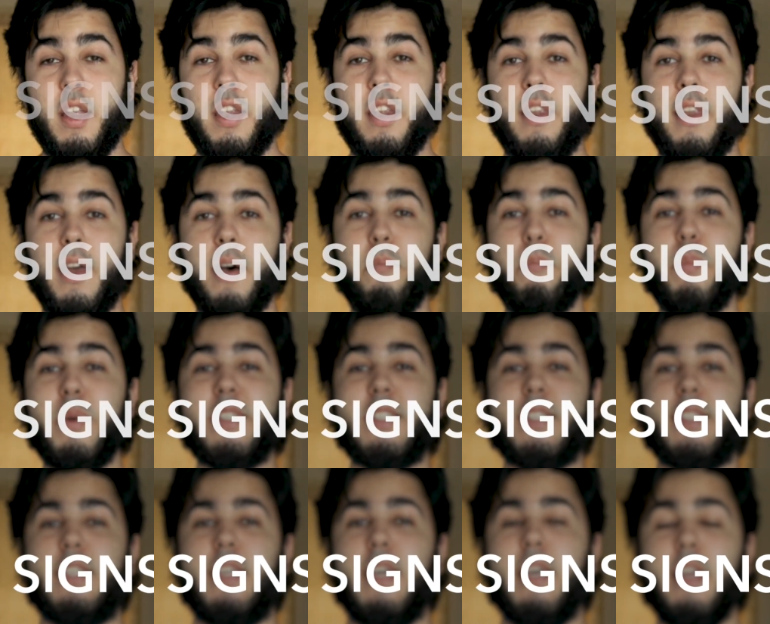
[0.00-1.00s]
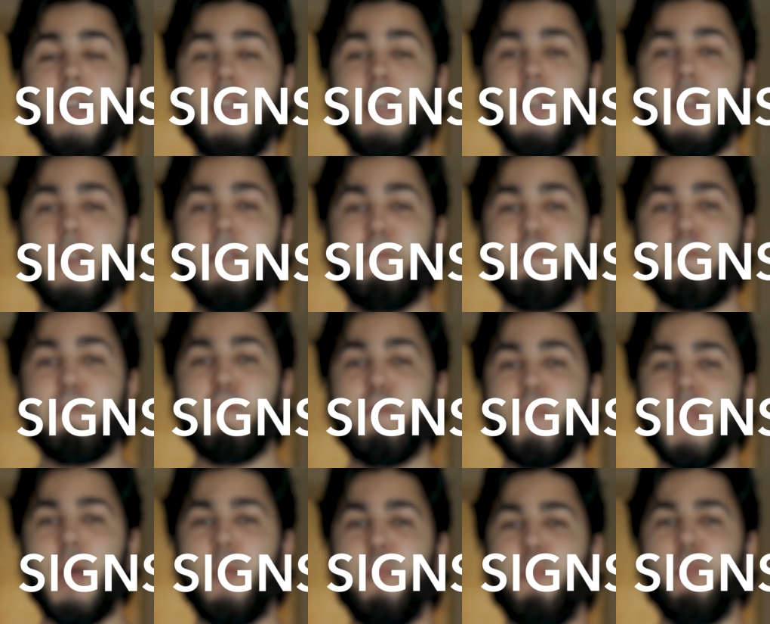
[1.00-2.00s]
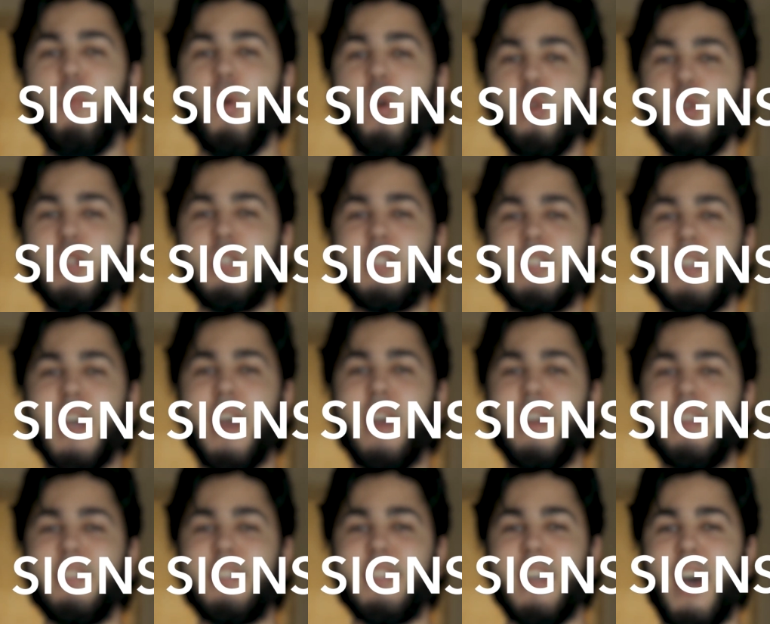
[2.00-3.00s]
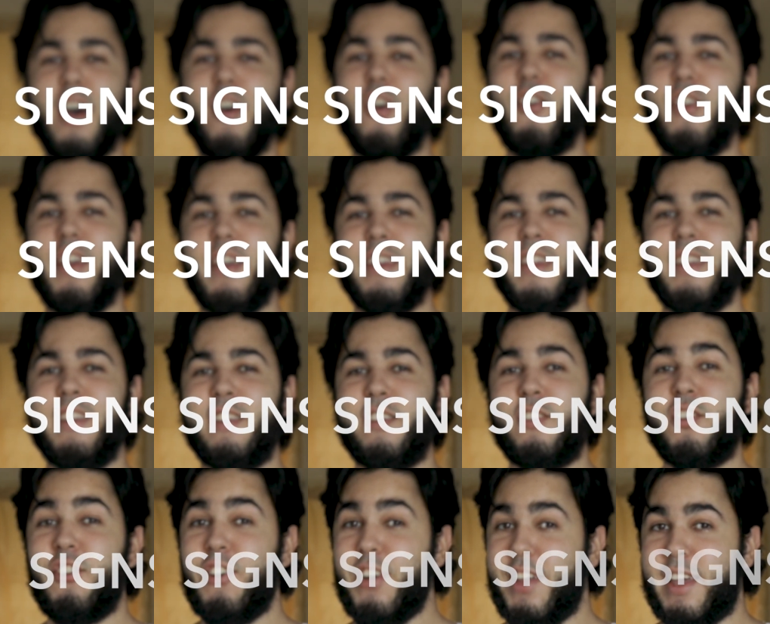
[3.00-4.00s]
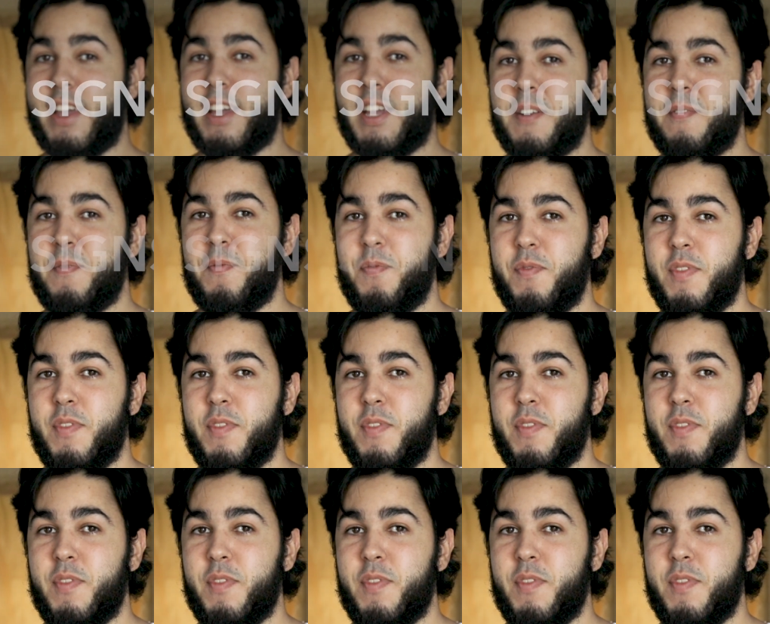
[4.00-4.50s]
Number 10. Most signs are in Greek.